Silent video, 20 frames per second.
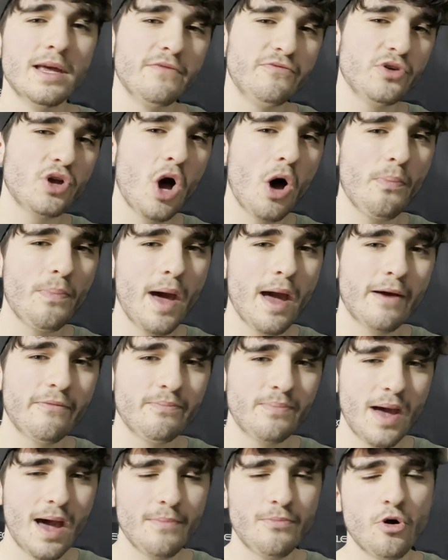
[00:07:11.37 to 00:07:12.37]
If you got a
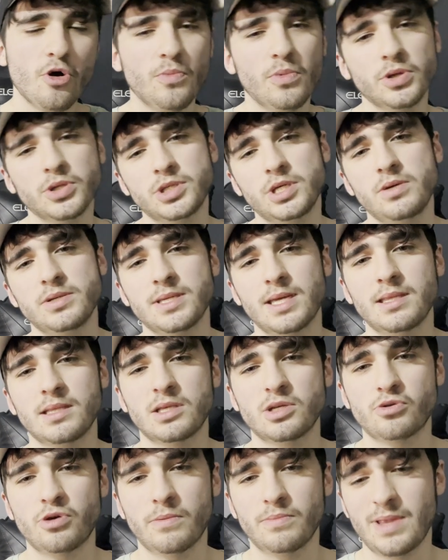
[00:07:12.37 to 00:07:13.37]
be better Pokemon to use in
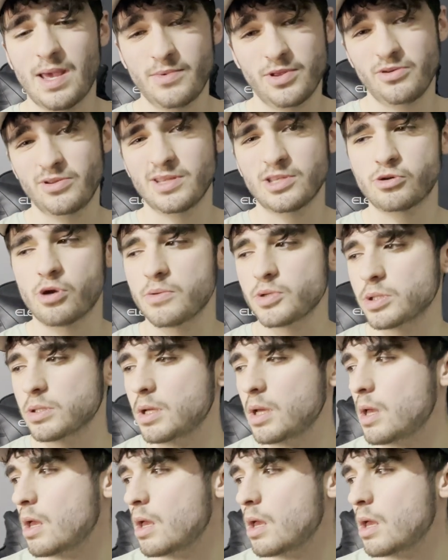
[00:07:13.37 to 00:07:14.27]
the script, let me know in the description.